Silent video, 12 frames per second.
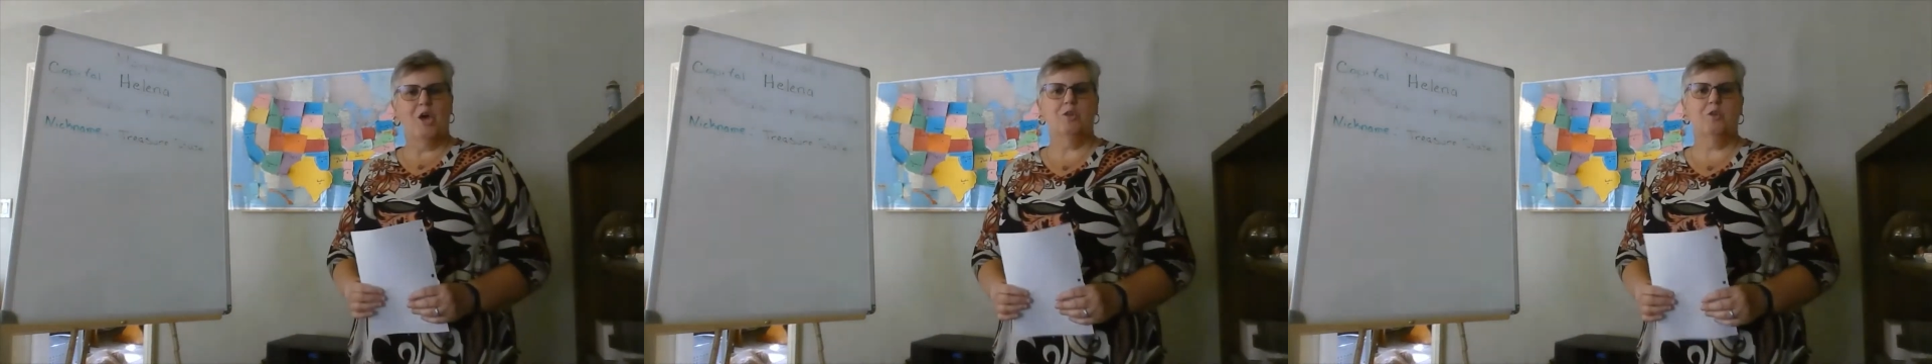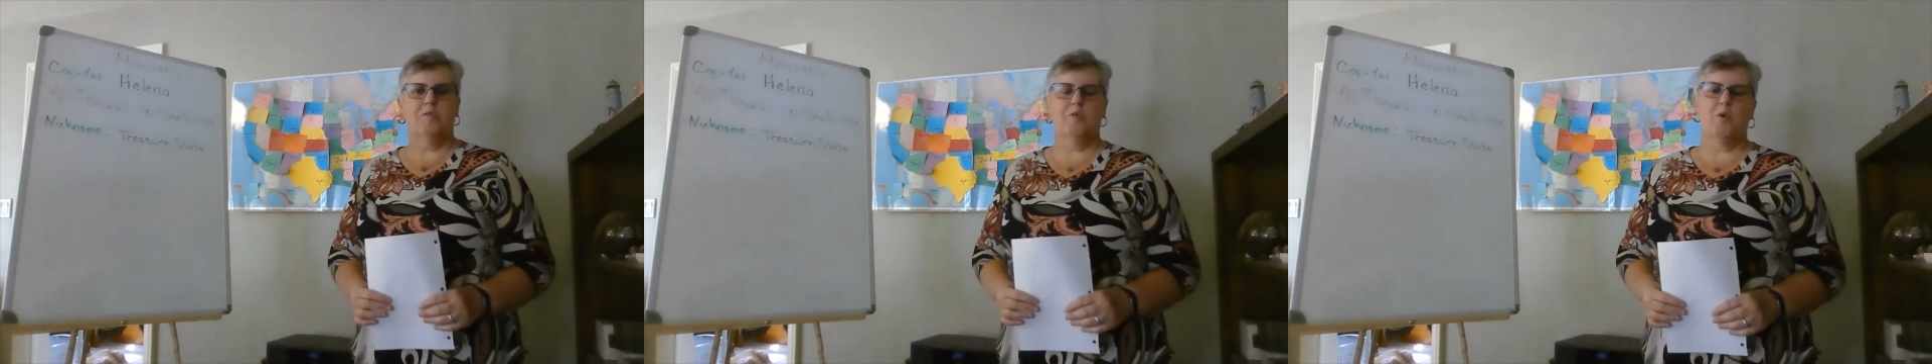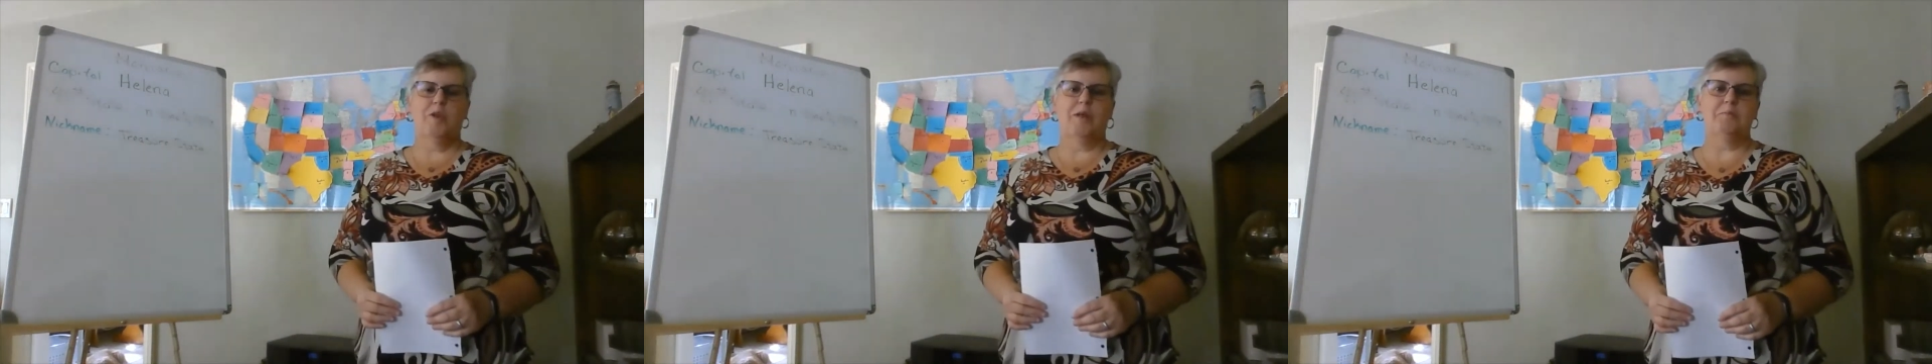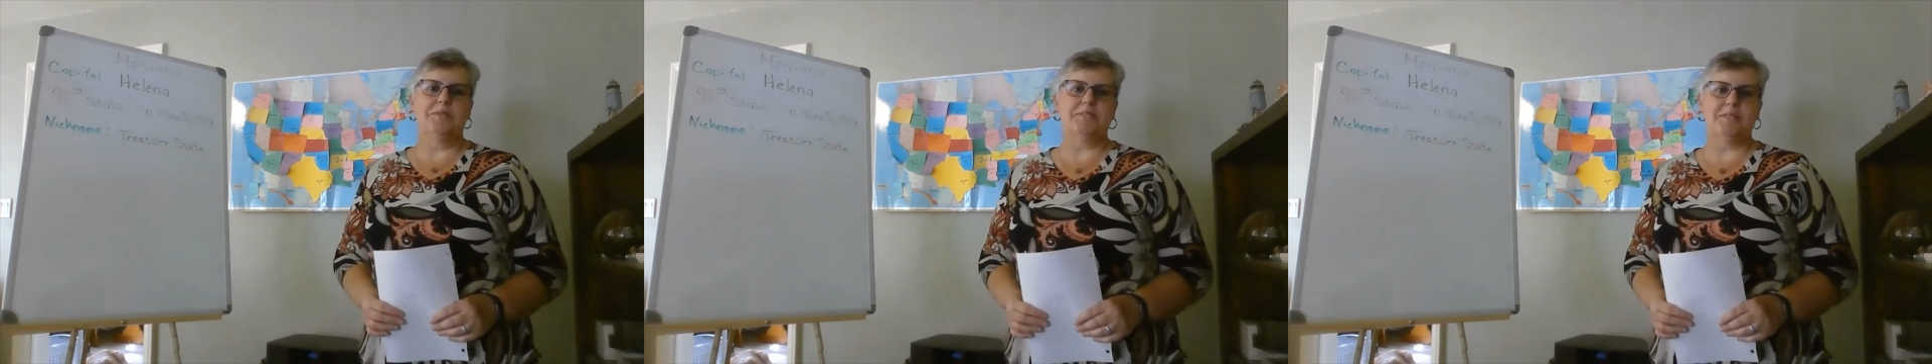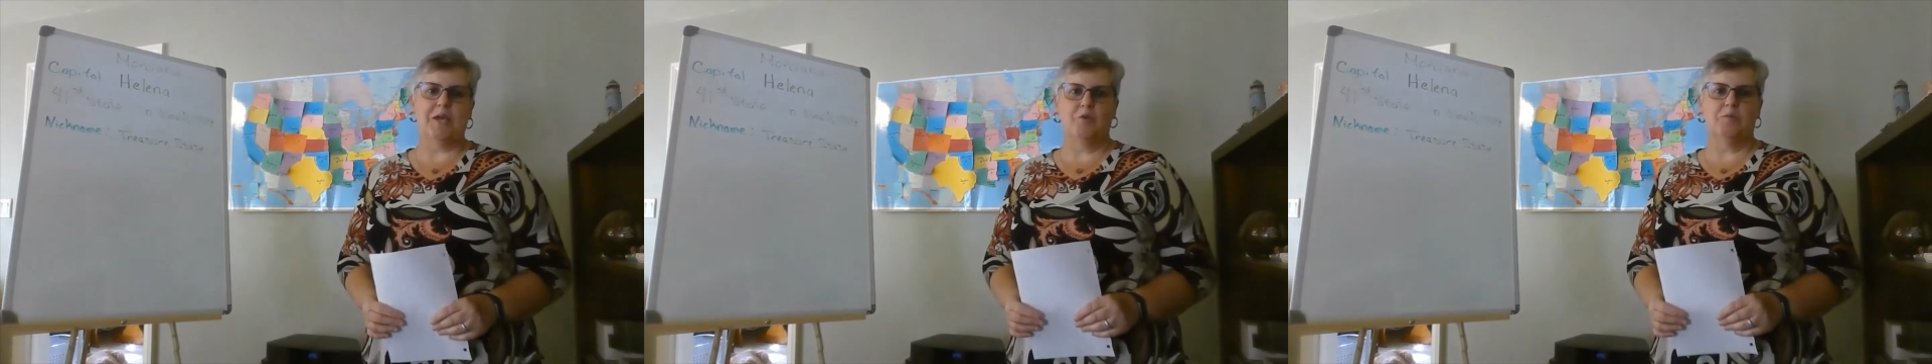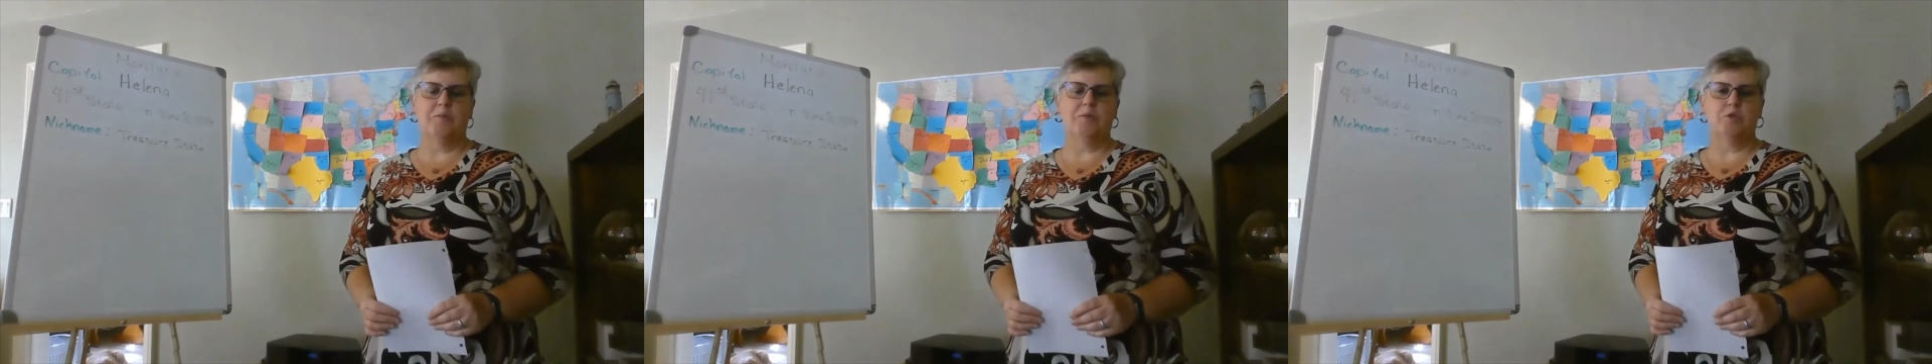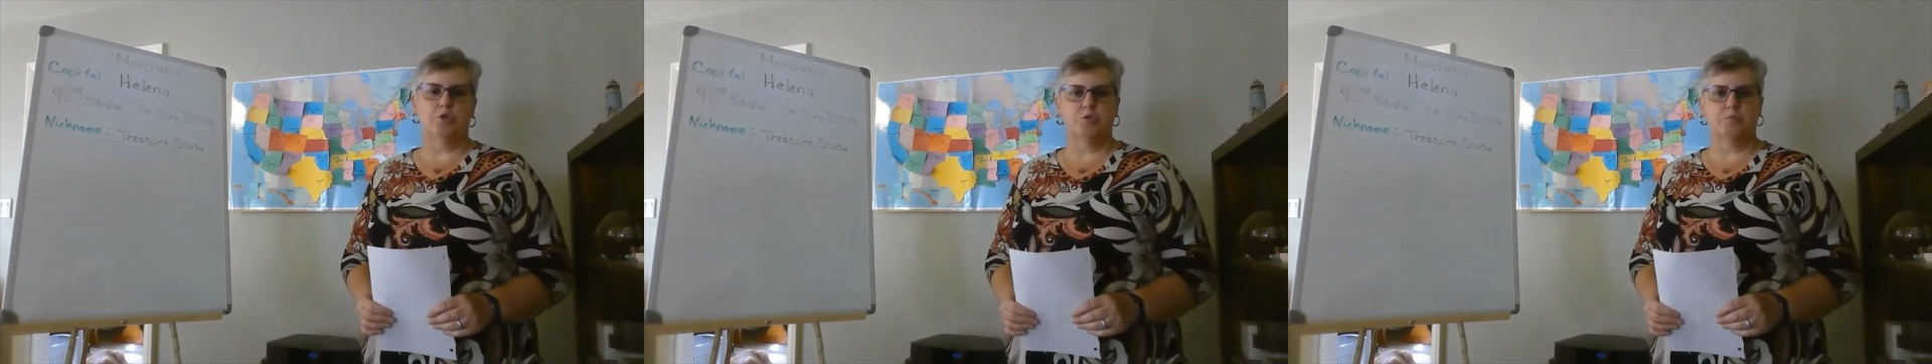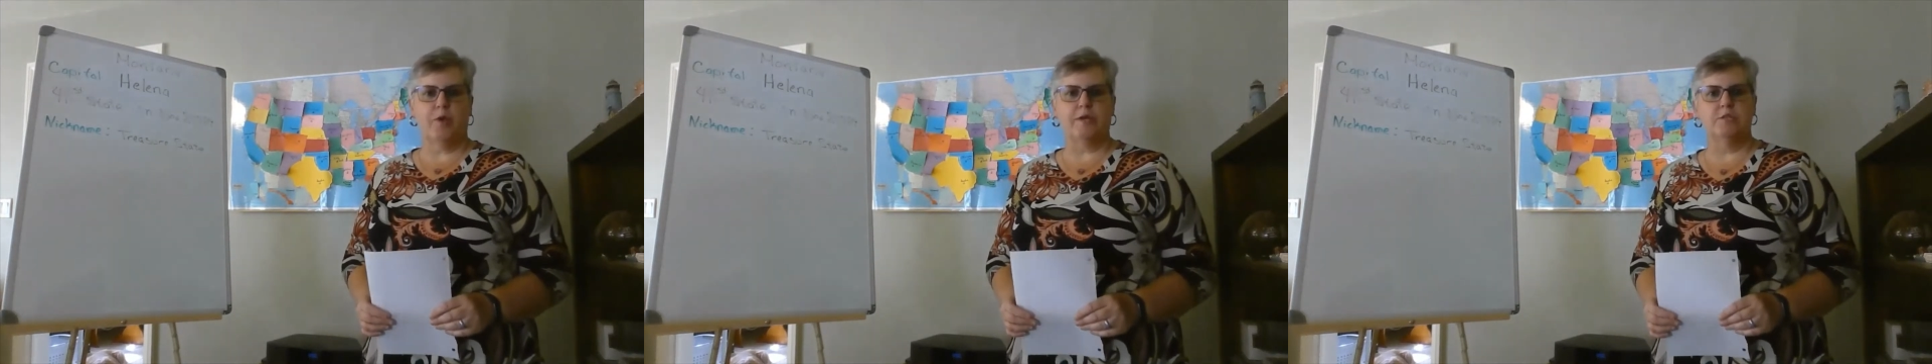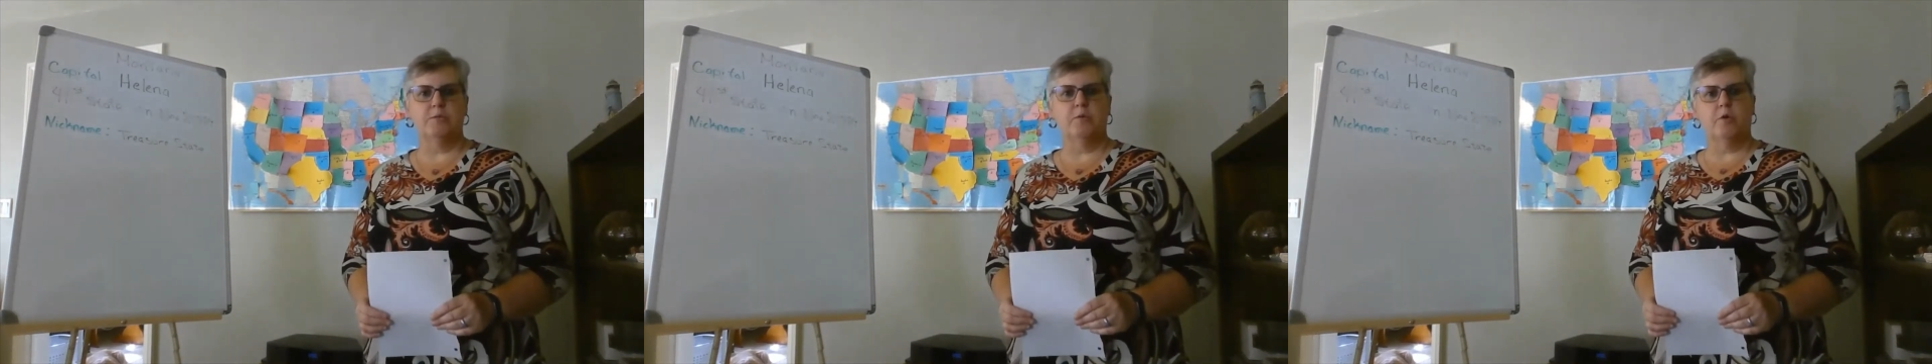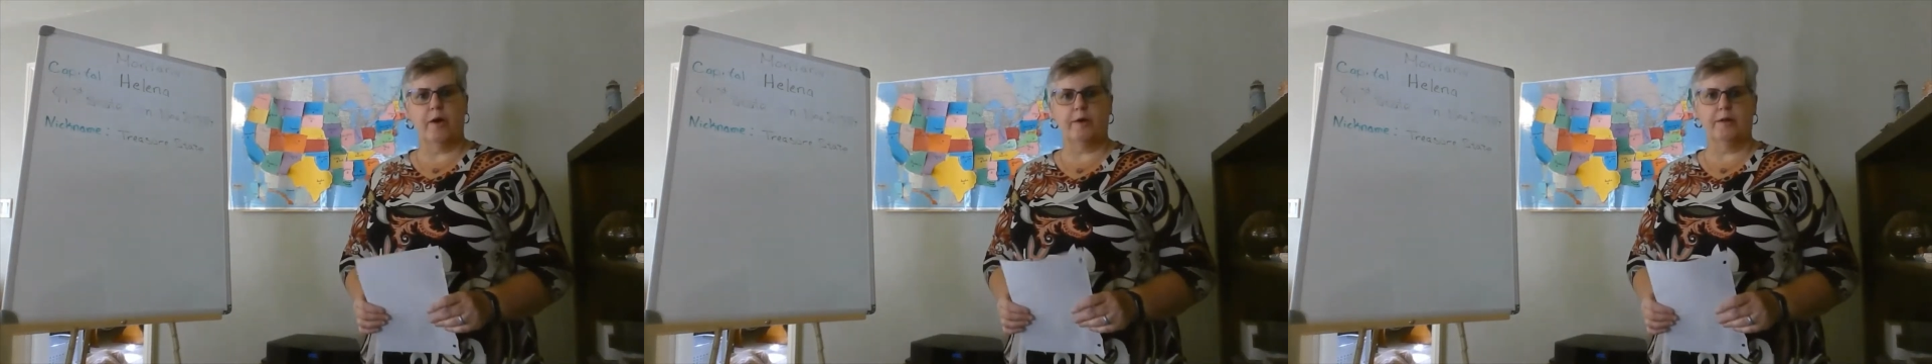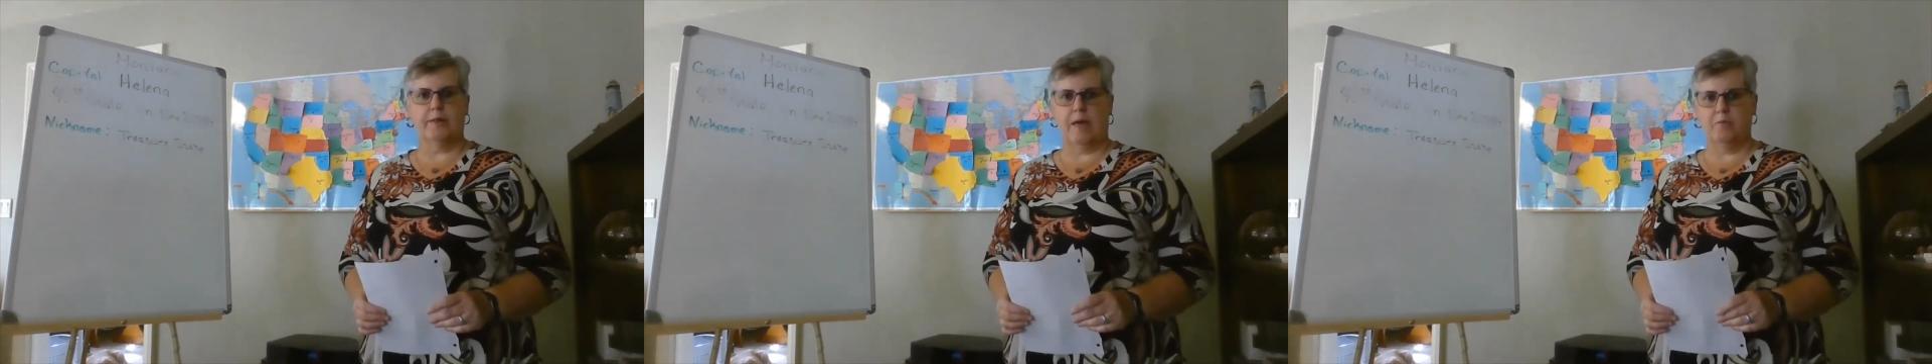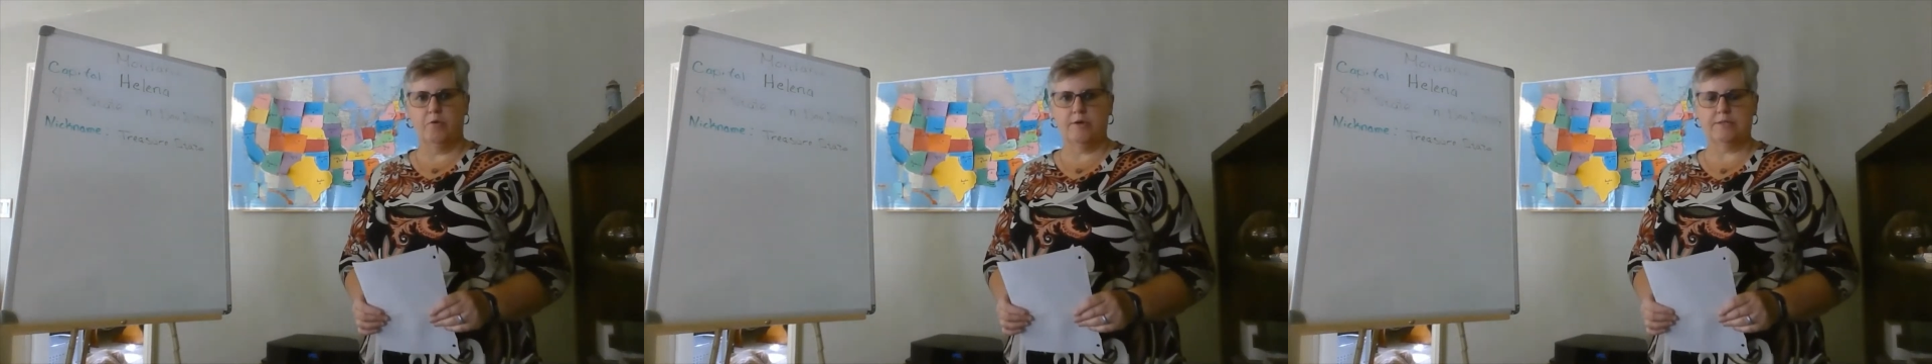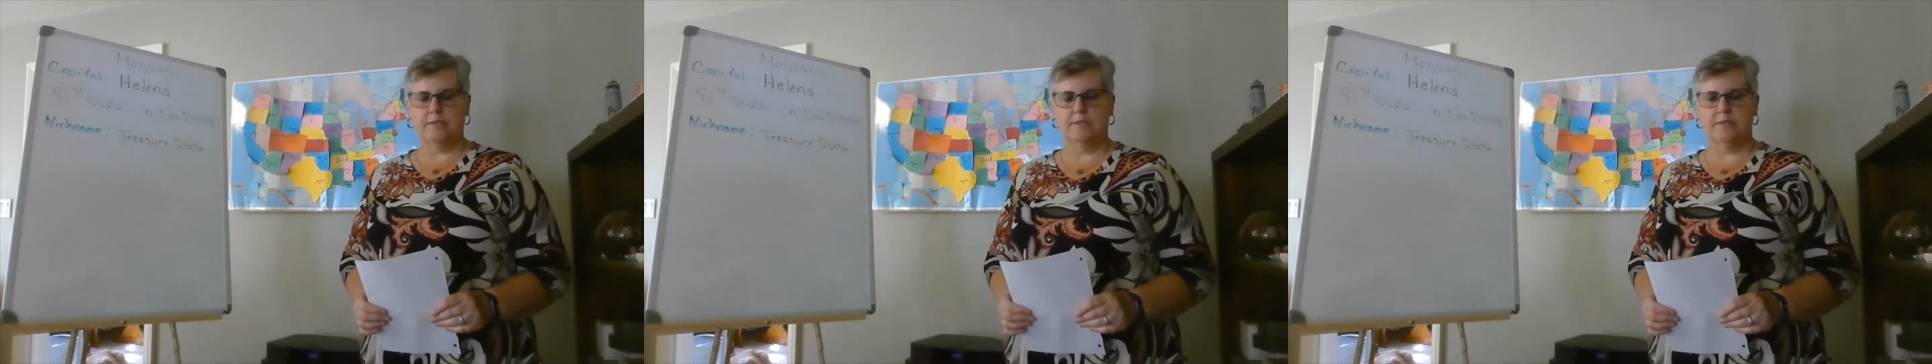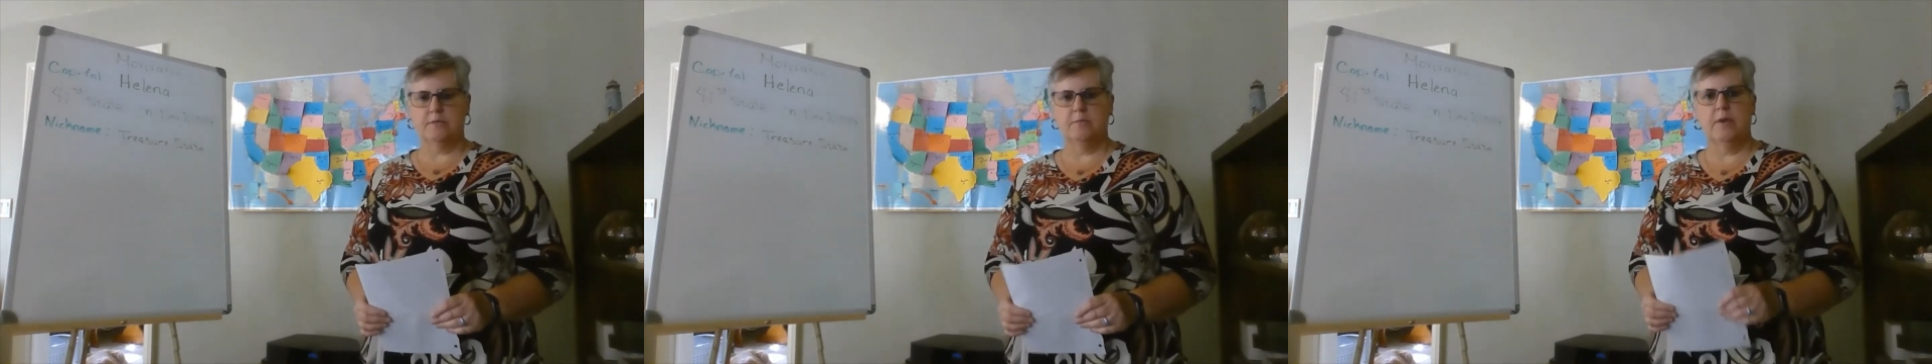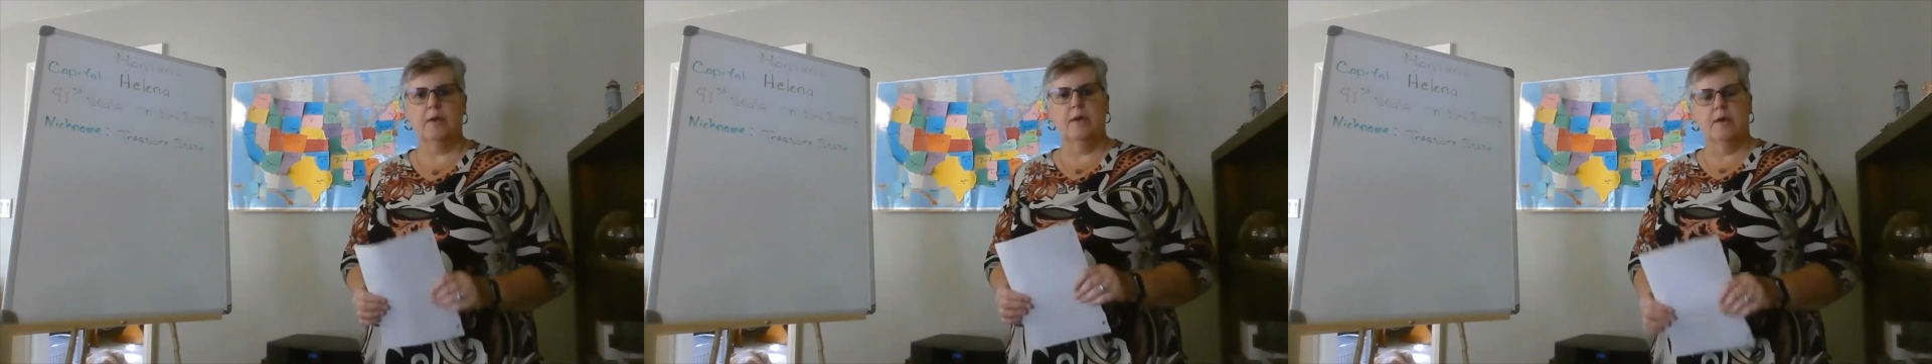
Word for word: Hello everyone, I'm Miss Karen from the Dorsch Branch of the Monroe County Library System,